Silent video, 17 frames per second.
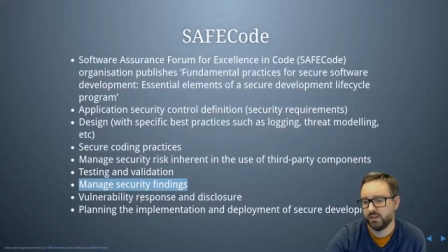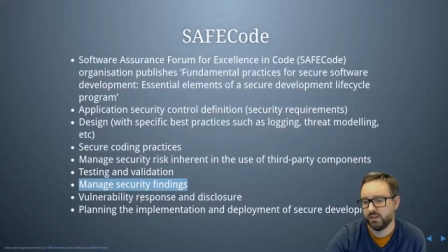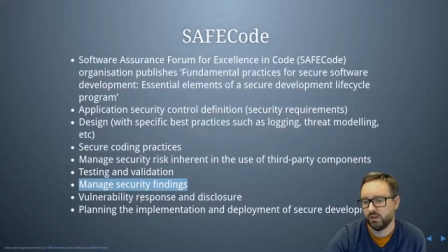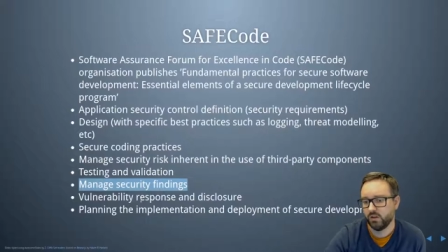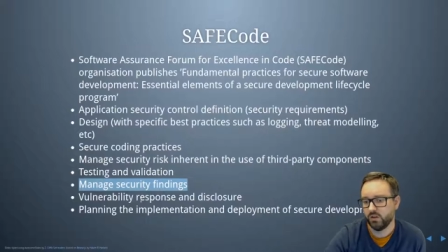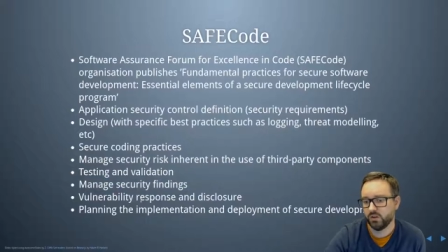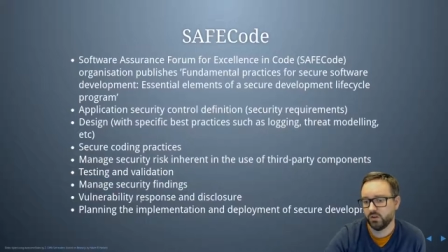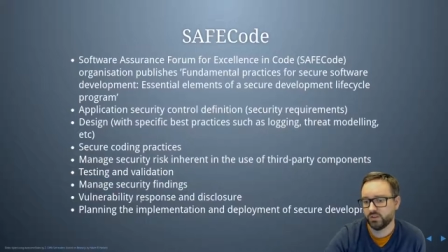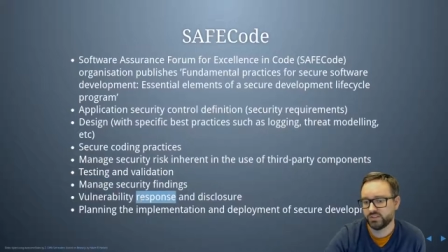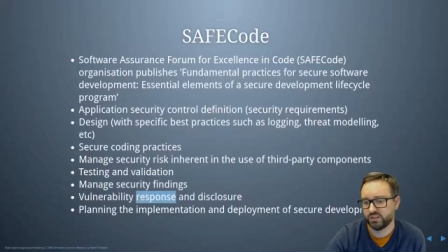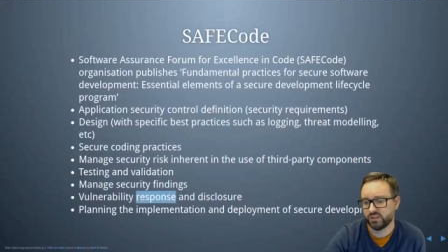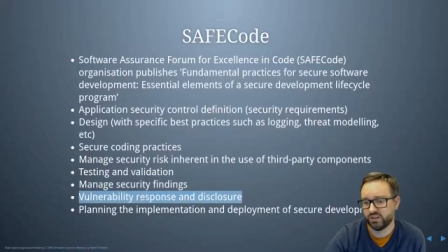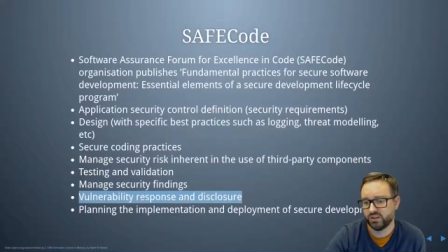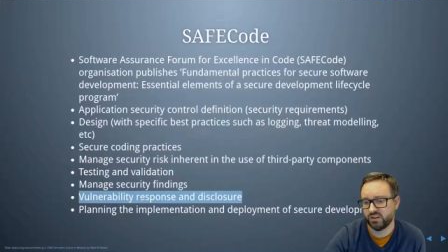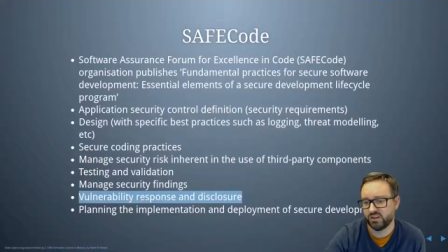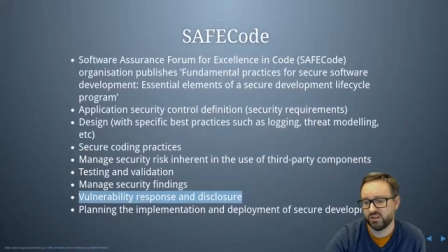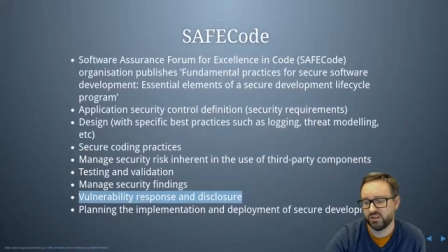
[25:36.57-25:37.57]

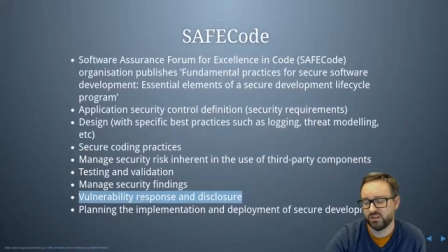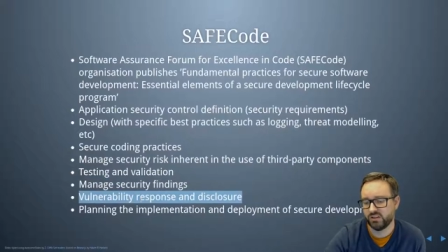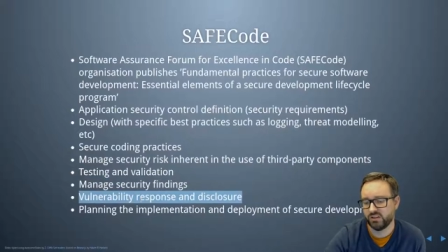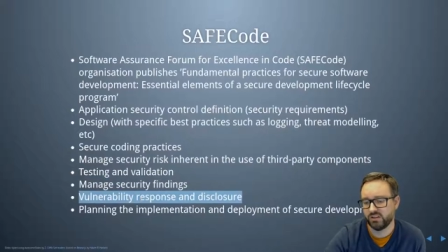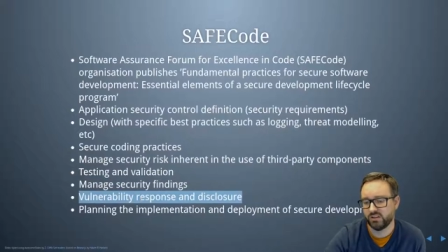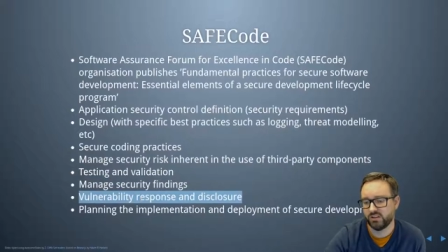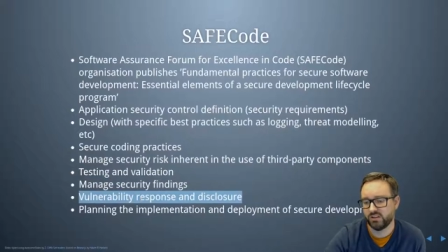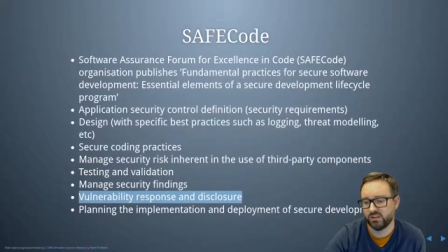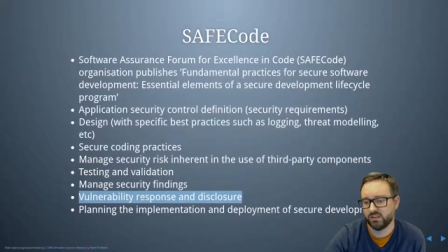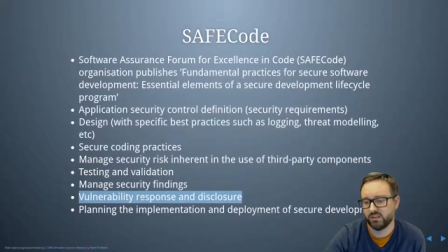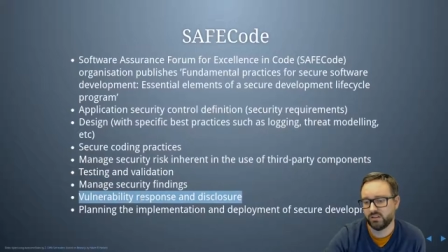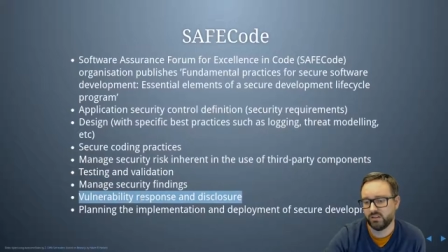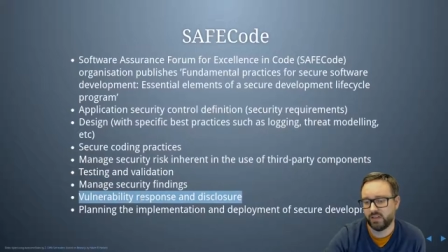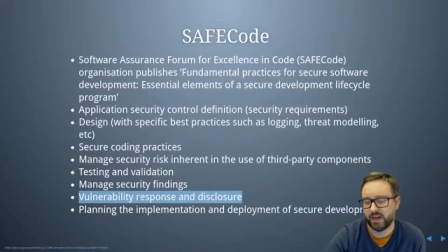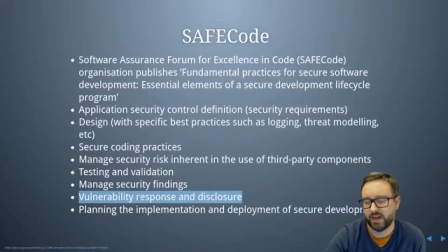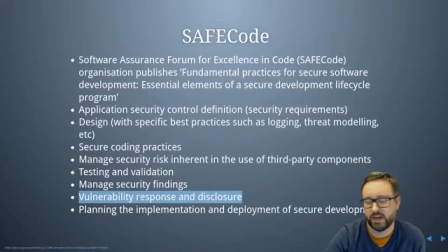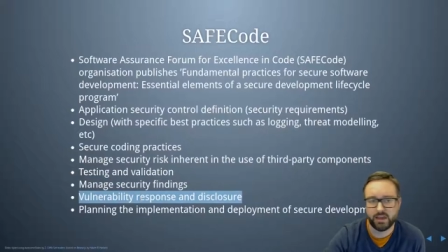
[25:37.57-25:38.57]
also,
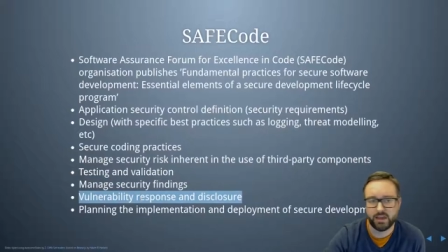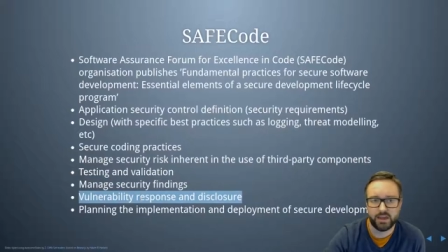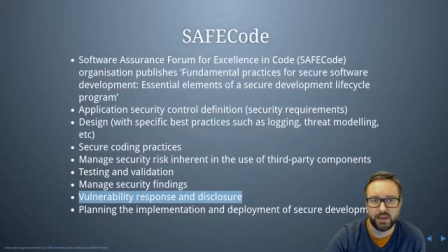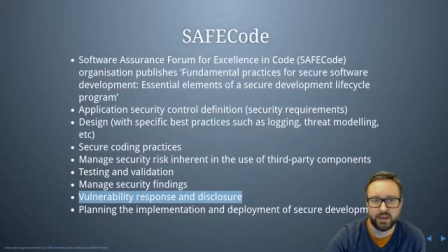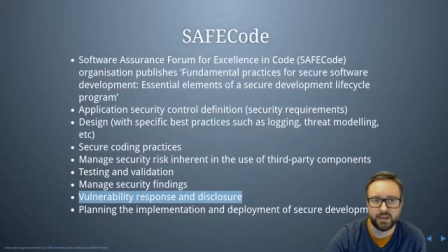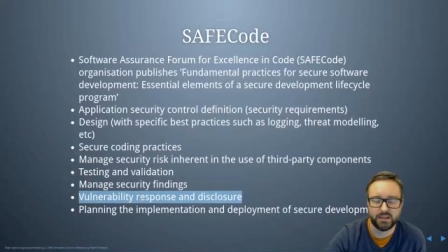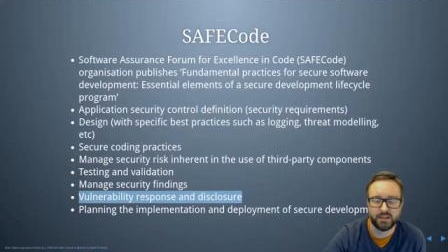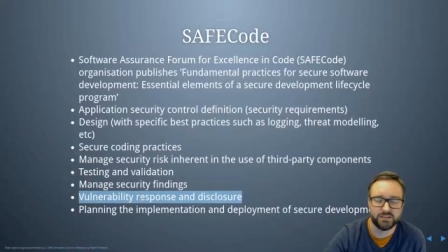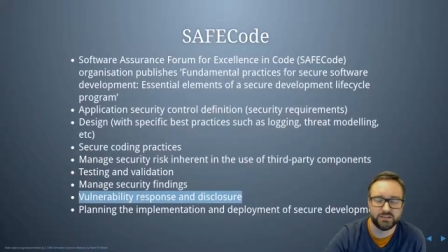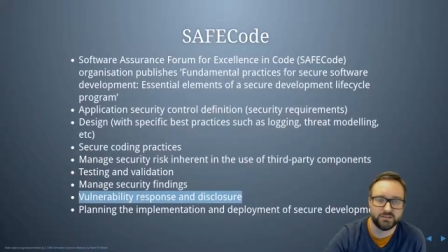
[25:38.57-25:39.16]
that uh,